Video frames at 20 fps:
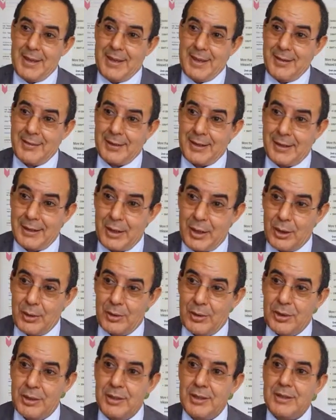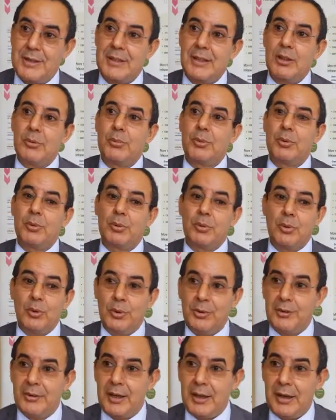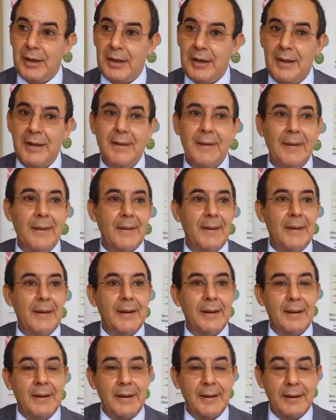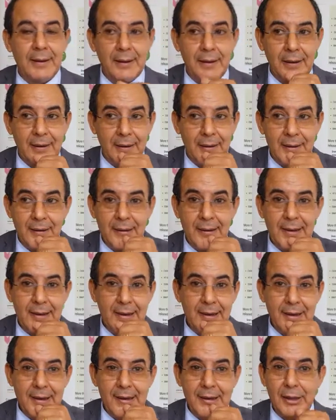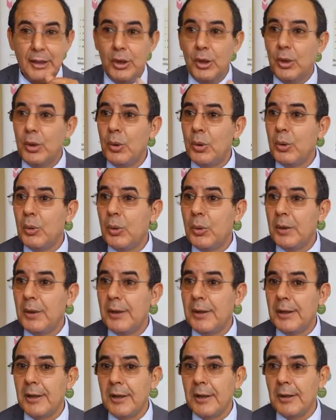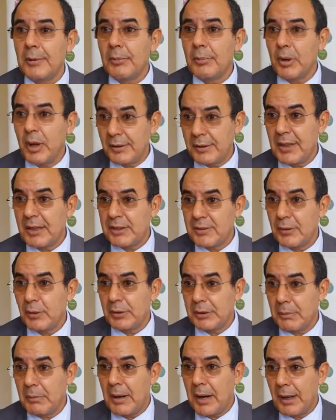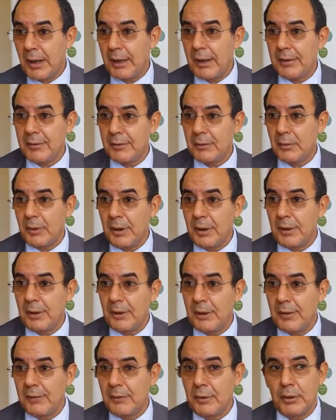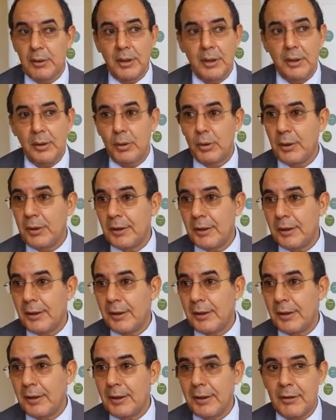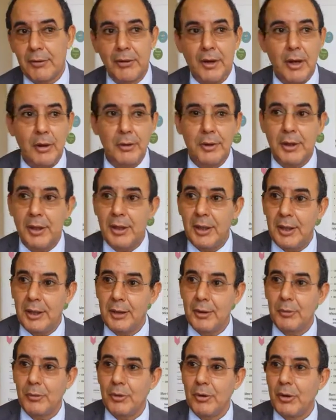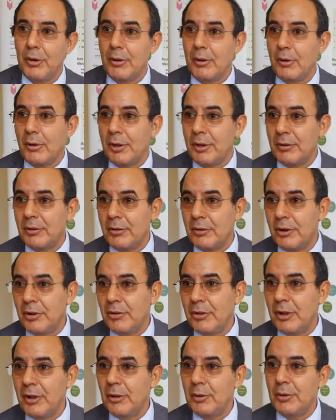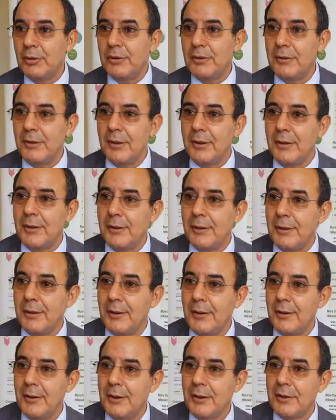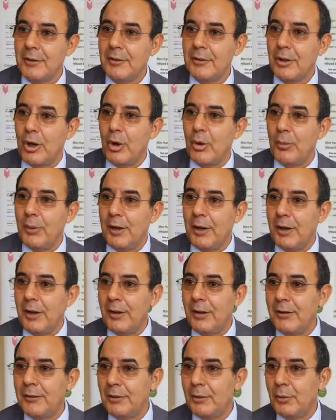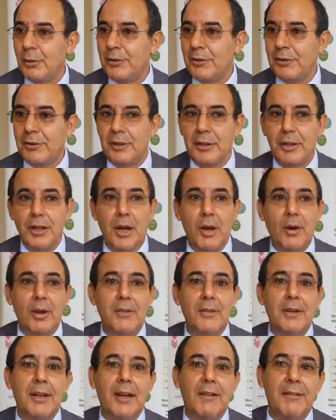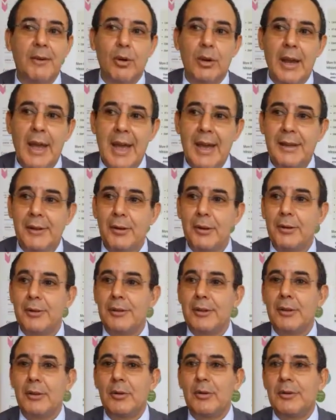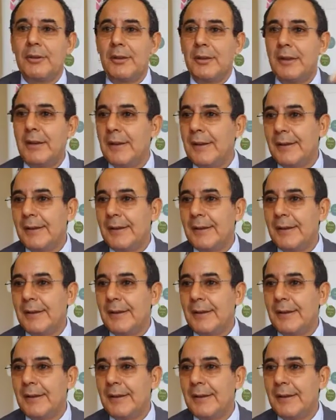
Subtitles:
technologies in producing a new product for the market, where if you can look around here in Morocco or in Tunisia, you would see strawberries, you would see now even avocados, and you see